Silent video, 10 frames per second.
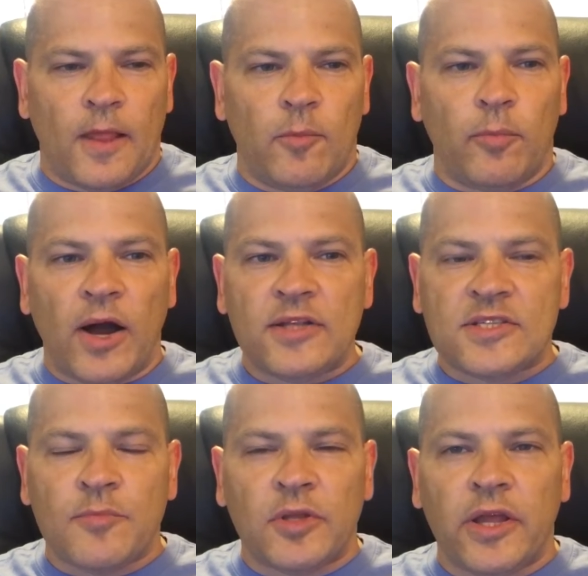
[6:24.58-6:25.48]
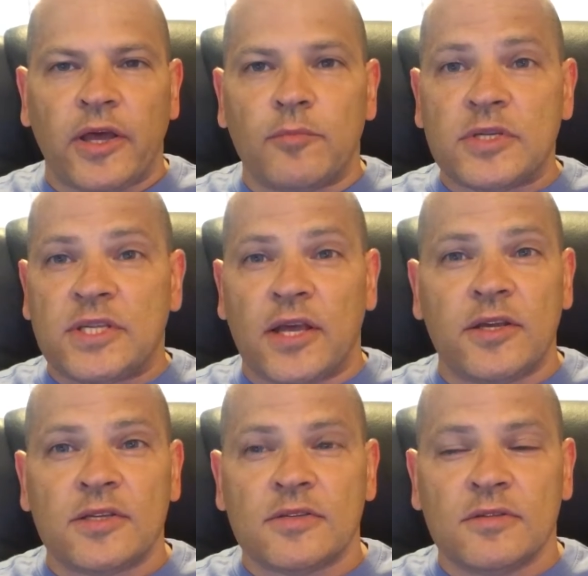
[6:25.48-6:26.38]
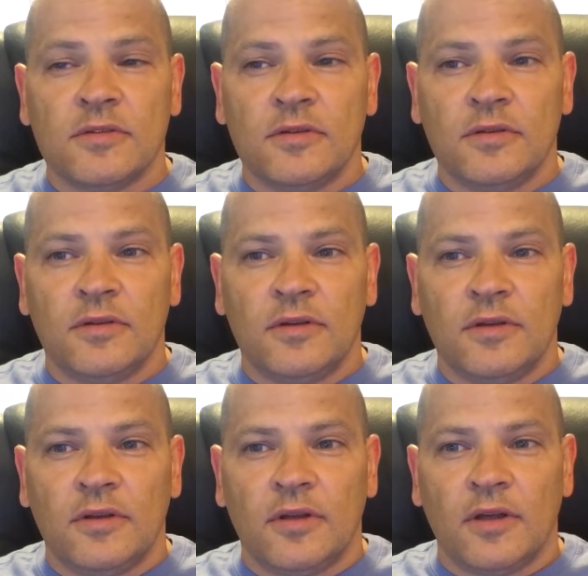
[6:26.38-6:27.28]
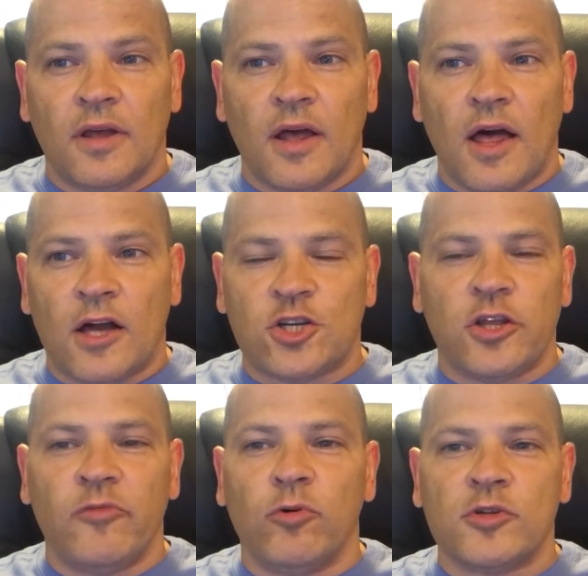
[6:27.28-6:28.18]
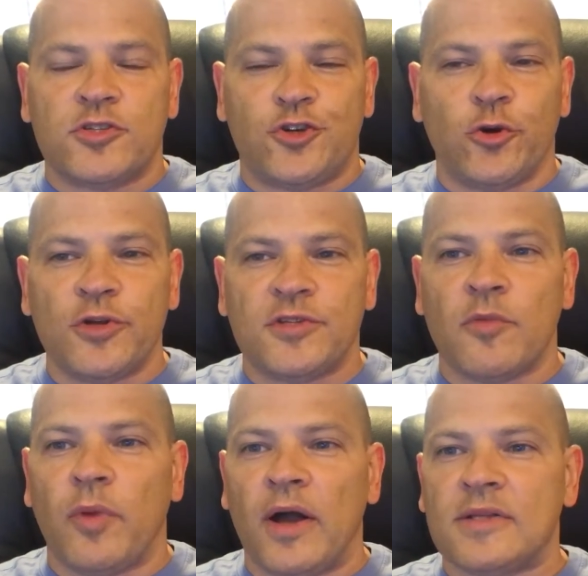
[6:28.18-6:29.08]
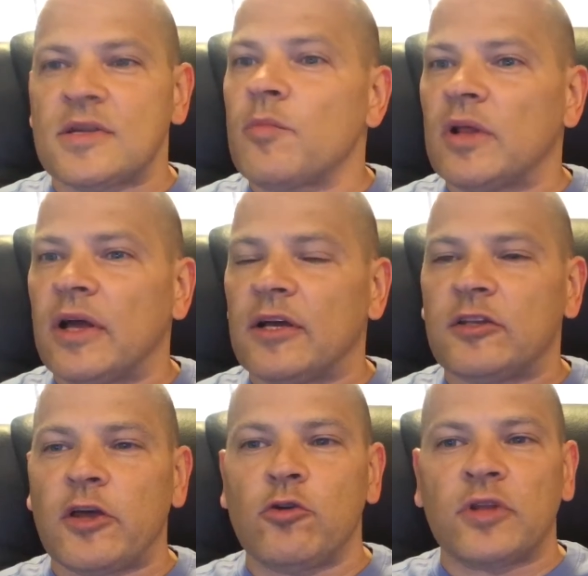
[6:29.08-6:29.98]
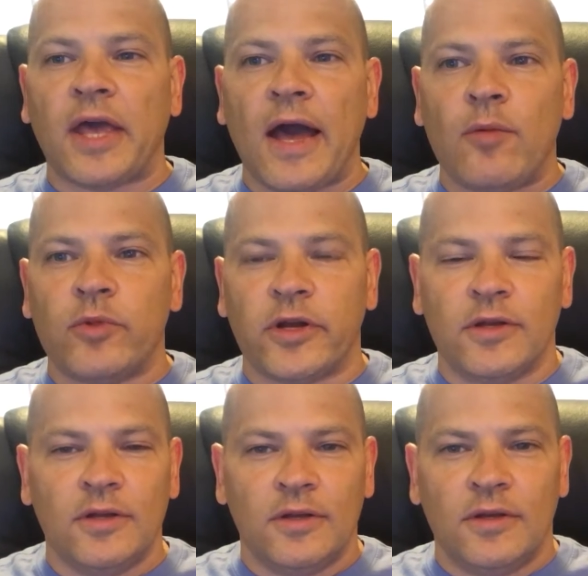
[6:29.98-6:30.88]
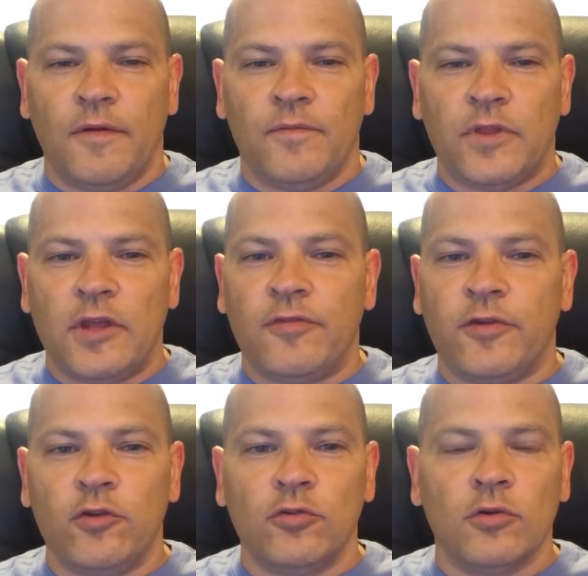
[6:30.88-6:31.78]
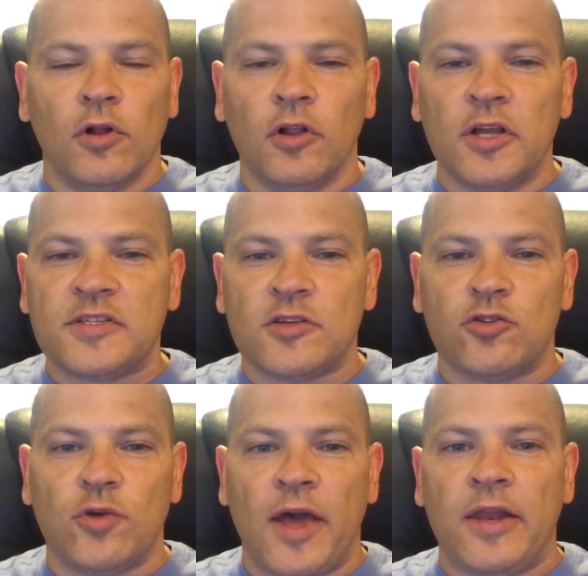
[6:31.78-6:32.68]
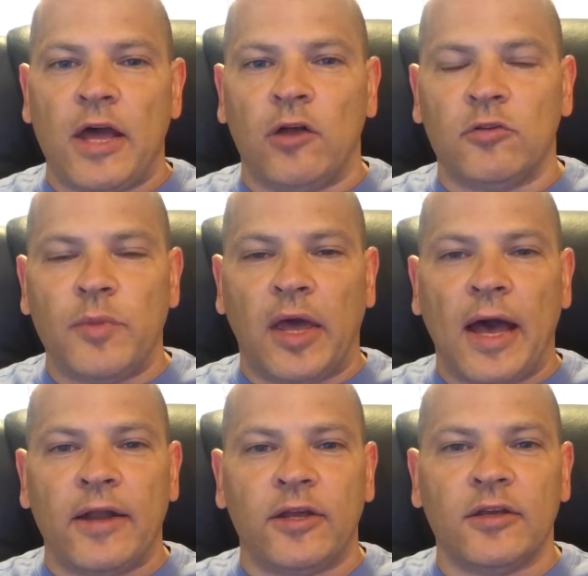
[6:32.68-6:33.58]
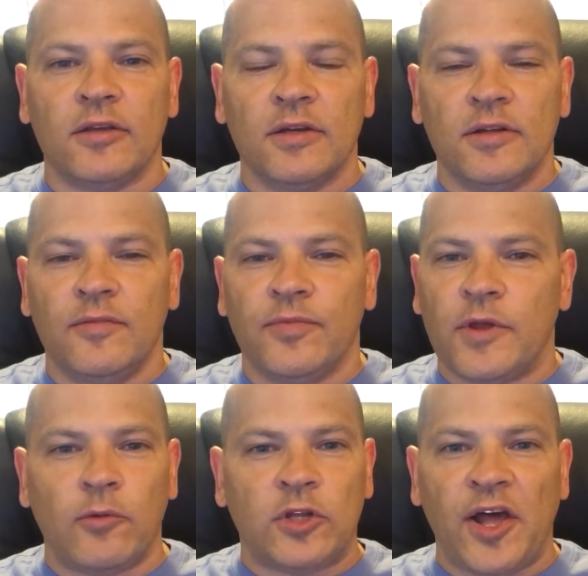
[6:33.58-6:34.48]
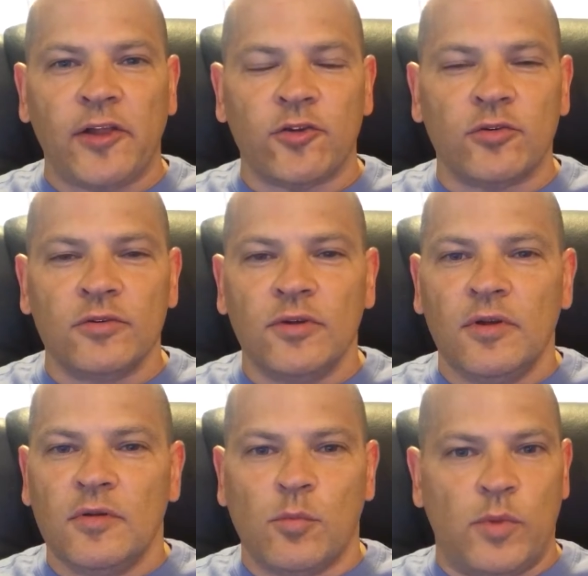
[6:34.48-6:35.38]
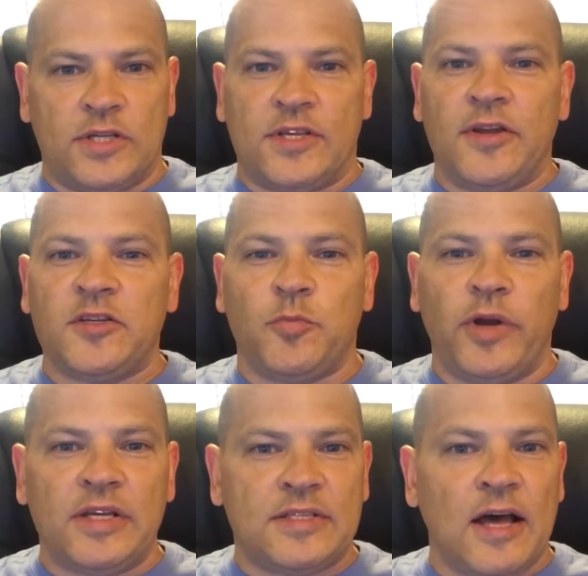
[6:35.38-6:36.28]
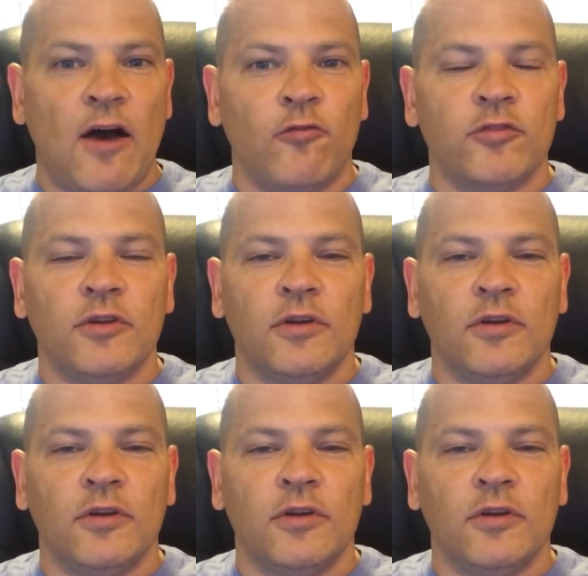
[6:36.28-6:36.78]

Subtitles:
buying something like a Mercedes, actually a worse choice than buying something like a Toyota Camry. If you listen to any auto mechanic, they will tell you Mercedes breaks down